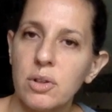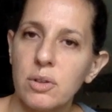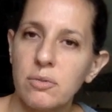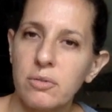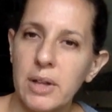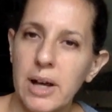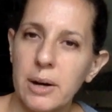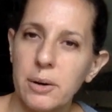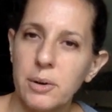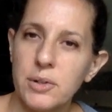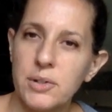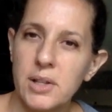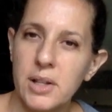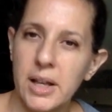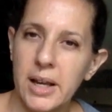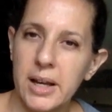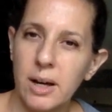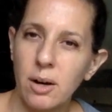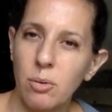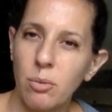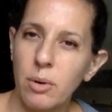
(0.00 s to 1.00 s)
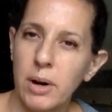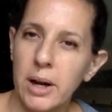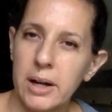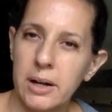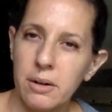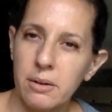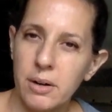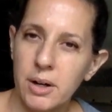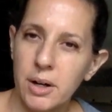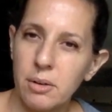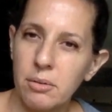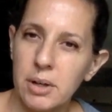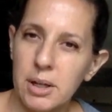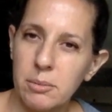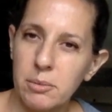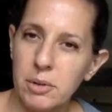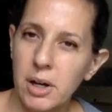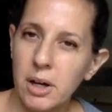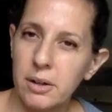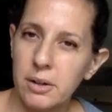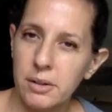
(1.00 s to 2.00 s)
flowers in like a white or a cream
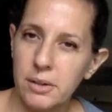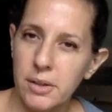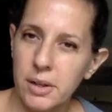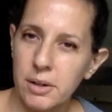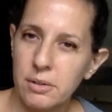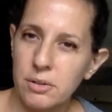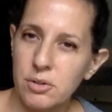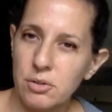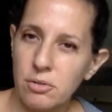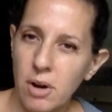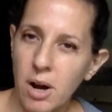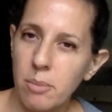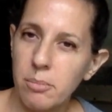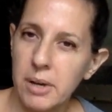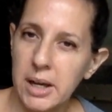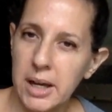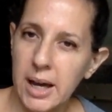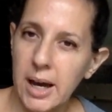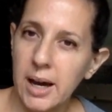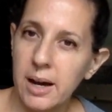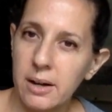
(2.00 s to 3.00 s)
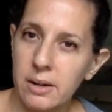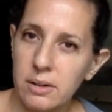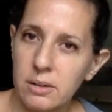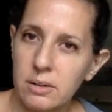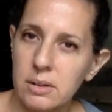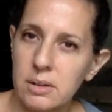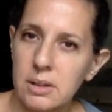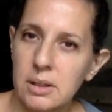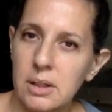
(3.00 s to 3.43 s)
color that are dropping out